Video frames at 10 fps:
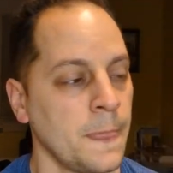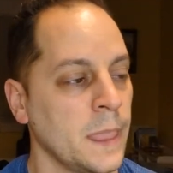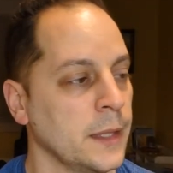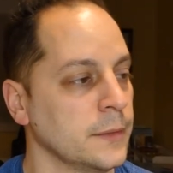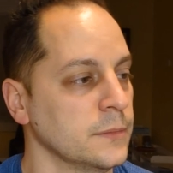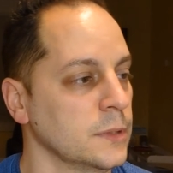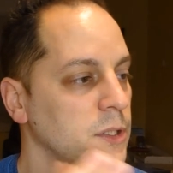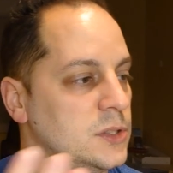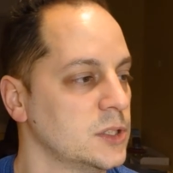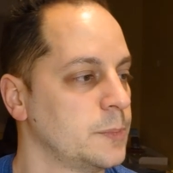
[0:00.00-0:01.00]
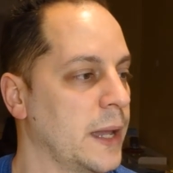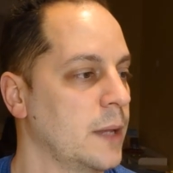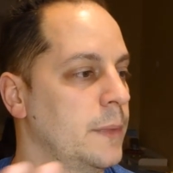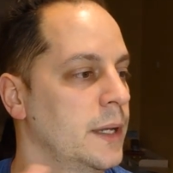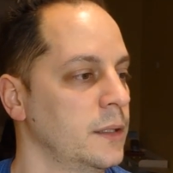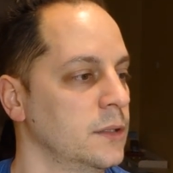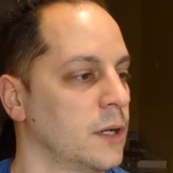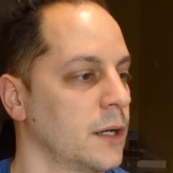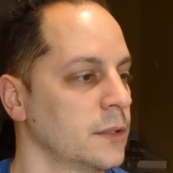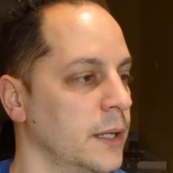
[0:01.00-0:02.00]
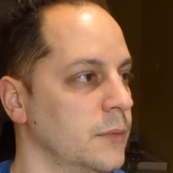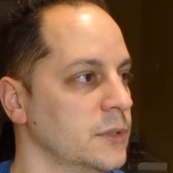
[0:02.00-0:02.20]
This is Batman The Dark Knight